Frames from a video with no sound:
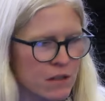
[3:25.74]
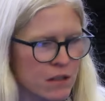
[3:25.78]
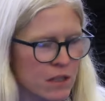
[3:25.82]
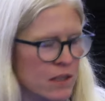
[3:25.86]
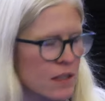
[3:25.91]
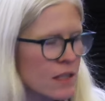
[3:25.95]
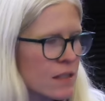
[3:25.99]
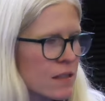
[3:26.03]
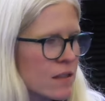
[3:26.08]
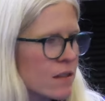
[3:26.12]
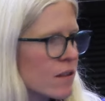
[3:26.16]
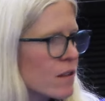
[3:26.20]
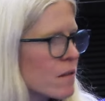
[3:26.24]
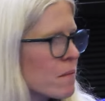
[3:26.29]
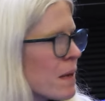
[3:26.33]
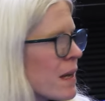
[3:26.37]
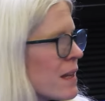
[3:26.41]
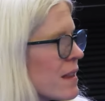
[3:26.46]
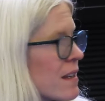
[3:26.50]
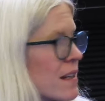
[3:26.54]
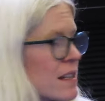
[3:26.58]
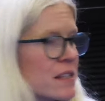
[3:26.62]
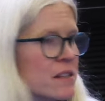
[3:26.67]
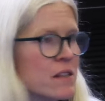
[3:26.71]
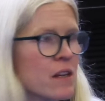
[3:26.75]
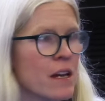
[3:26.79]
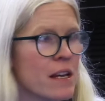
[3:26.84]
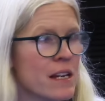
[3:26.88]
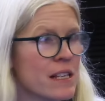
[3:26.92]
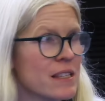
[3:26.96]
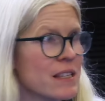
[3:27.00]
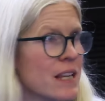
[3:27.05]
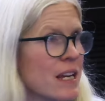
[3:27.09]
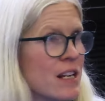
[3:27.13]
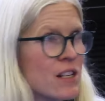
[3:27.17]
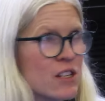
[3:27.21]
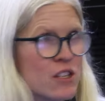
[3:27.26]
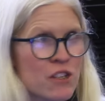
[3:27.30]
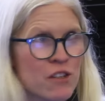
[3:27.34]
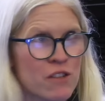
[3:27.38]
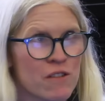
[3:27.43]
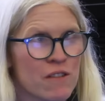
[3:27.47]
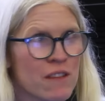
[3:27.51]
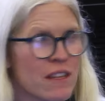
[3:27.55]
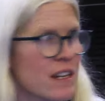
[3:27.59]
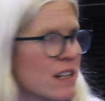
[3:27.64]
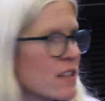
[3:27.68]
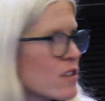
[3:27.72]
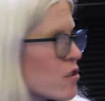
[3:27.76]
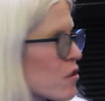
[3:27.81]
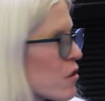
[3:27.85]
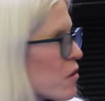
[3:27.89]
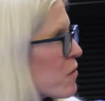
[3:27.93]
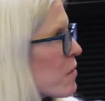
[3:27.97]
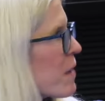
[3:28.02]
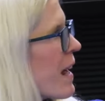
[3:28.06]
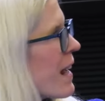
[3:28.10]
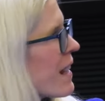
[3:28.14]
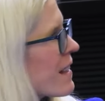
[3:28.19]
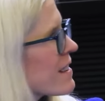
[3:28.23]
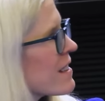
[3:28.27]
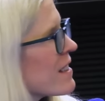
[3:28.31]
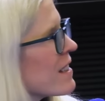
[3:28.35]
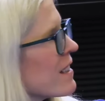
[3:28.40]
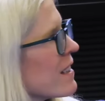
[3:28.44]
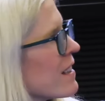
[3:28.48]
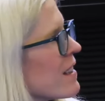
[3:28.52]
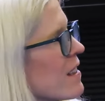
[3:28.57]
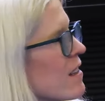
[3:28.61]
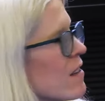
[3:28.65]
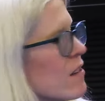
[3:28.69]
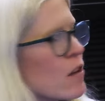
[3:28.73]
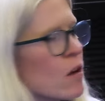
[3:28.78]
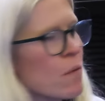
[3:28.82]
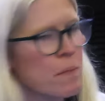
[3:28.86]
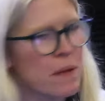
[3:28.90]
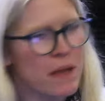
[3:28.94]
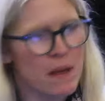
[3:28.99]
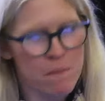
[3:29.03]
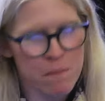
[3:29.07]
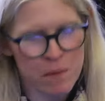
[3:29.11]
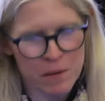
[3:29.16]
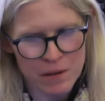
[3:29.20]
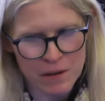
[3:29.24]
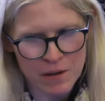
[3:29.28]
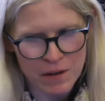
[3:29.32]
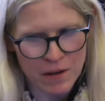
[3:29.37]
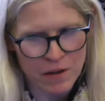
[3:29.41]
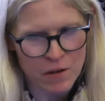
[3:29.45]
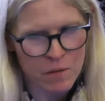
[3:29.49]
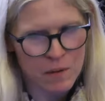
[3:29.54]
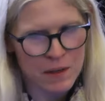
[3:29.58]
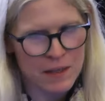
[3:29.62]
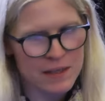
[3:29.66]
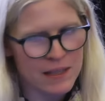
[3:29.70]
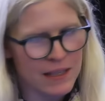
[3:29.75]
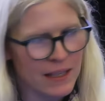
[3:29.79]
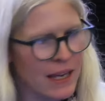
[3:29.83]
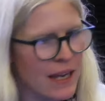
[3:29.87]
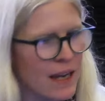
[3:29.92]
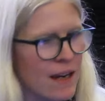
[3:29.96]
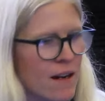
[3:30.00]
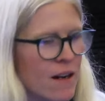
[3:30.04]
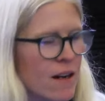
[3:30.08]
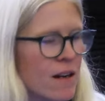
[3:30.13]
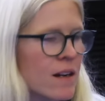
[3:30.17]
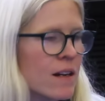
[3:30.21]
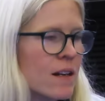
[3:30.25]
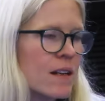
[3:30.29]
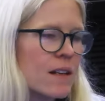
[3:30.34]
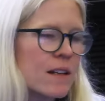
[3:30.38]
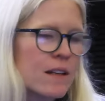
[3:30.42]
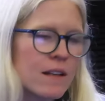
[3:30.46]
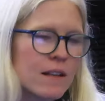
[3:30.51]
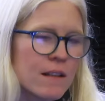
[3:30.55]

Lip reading: statistical method, as long as they ensure that it's correct, people aren't going to care.